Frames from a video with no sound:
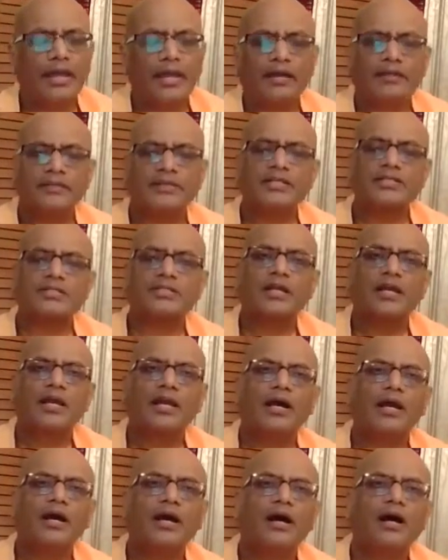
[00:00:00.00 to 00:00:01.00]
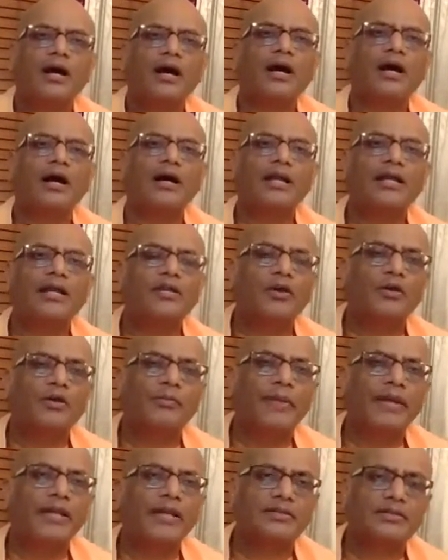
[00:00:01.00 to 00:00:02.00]
just in your
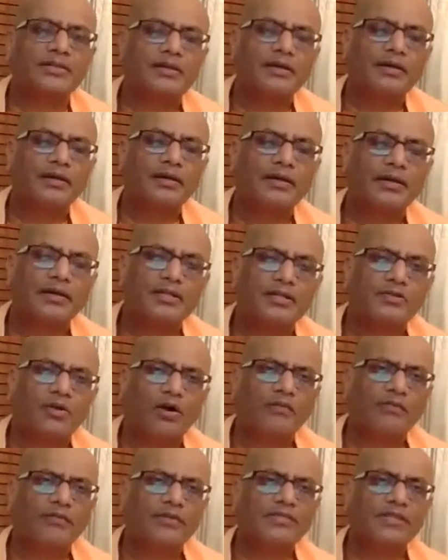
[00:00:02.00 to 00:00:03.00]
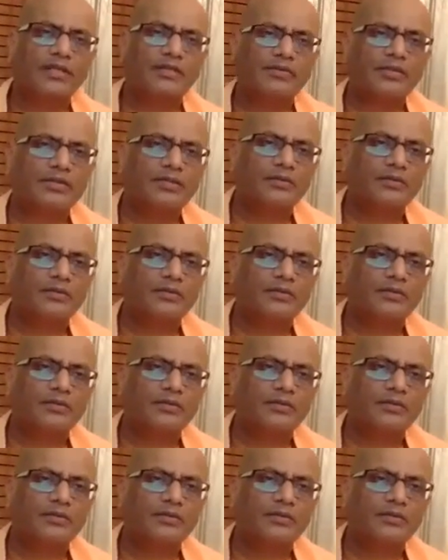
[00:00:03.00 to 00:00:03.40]
belt. It is always there with